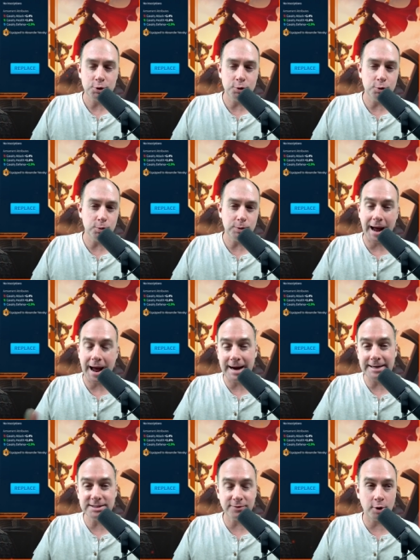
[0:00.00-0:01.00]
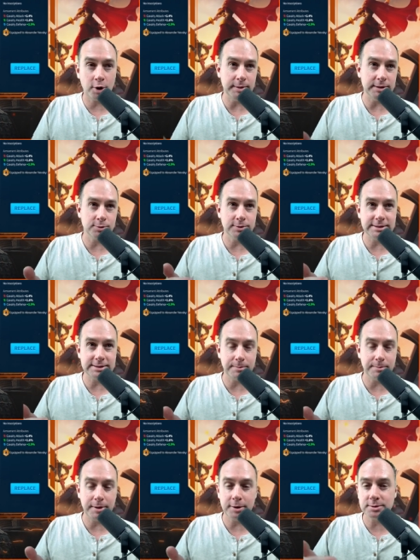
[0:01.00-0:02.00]
two kinds of armaments, or this
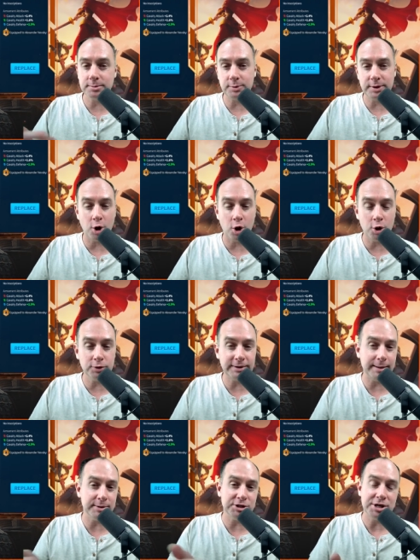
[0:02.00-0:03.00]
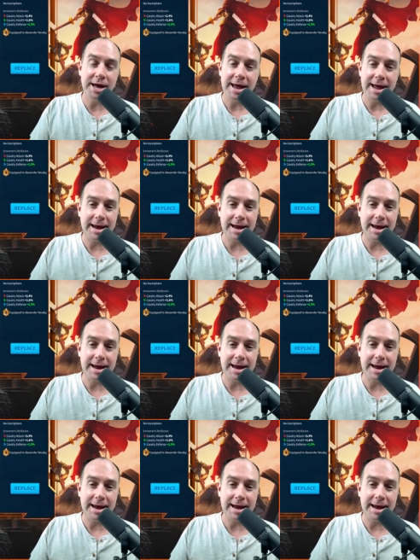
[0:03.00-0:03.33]
comparison between all damage